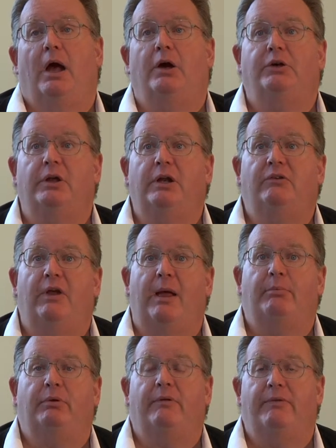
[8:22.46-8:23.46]
A good
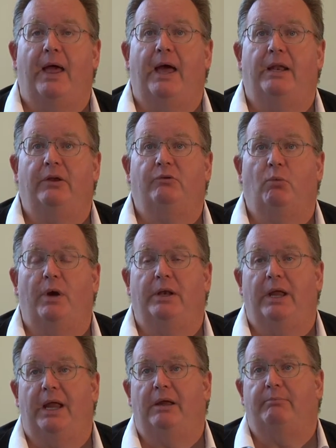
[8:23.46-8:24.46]
example of that is
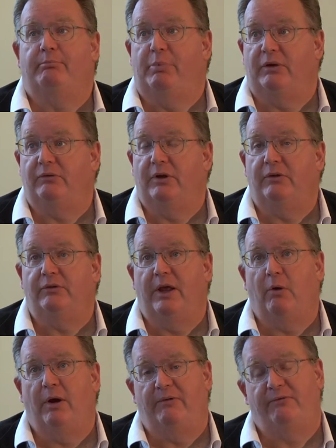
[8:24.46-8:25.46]
when a business,
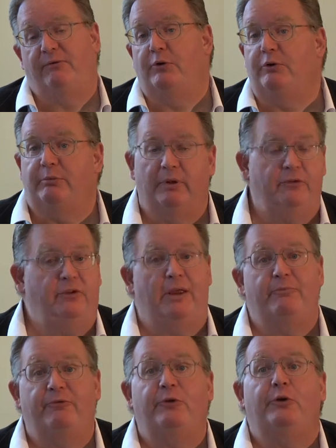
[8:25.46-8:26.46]
let's
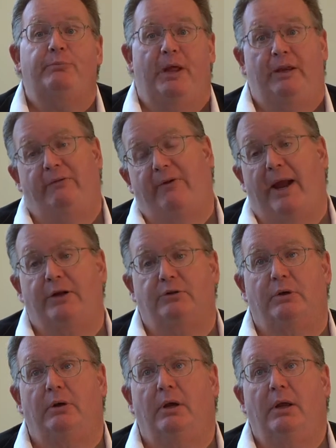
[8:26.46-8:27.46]
say a food
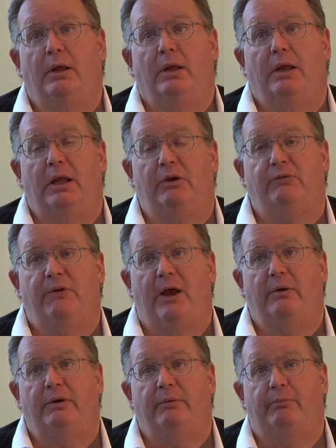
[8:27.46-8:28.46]
manufacturer, is
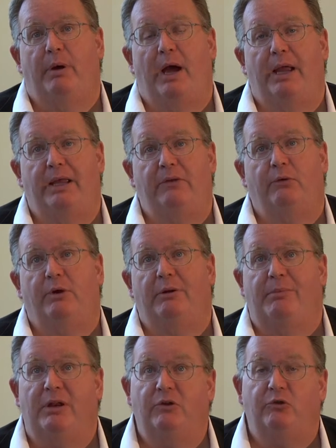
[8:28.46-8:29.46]
found by either an
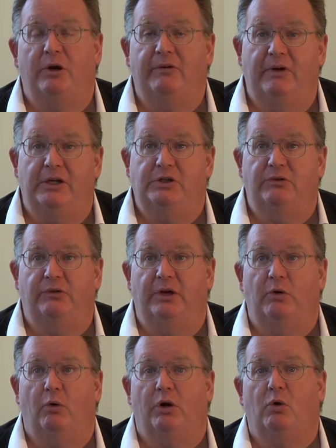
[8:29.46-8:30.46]
administrative
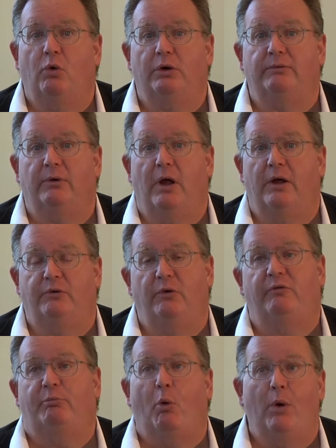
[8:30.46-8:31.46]
agency or a court of law
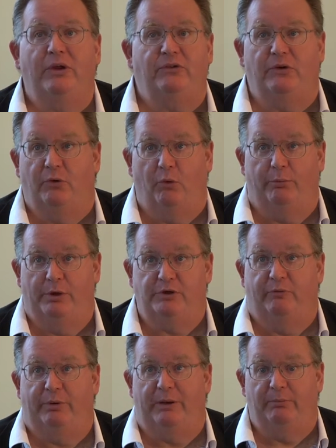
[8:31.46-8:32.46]
to have poisoned a whole
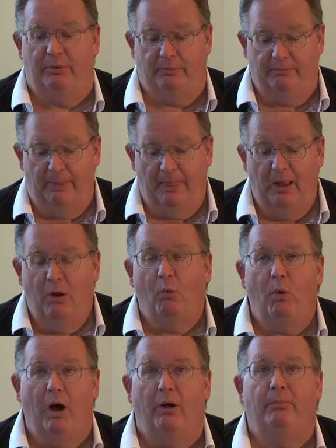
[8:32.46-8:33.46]
bunch of people.
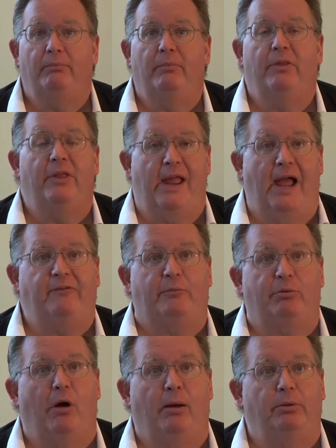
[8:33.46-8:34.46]
Well, they have
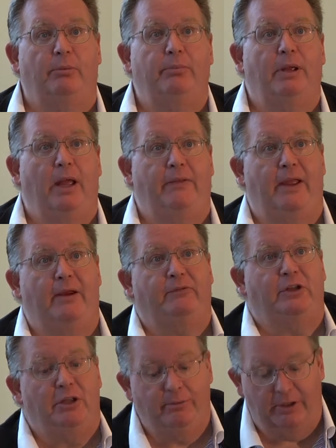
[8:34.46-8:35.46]
a problem and they
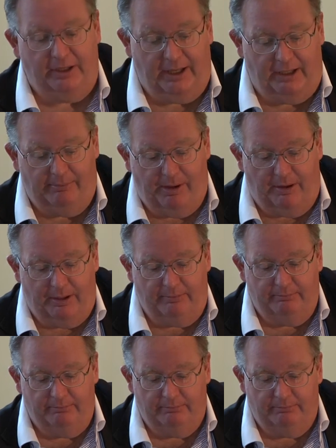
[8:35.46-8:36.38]
have to communicate about it.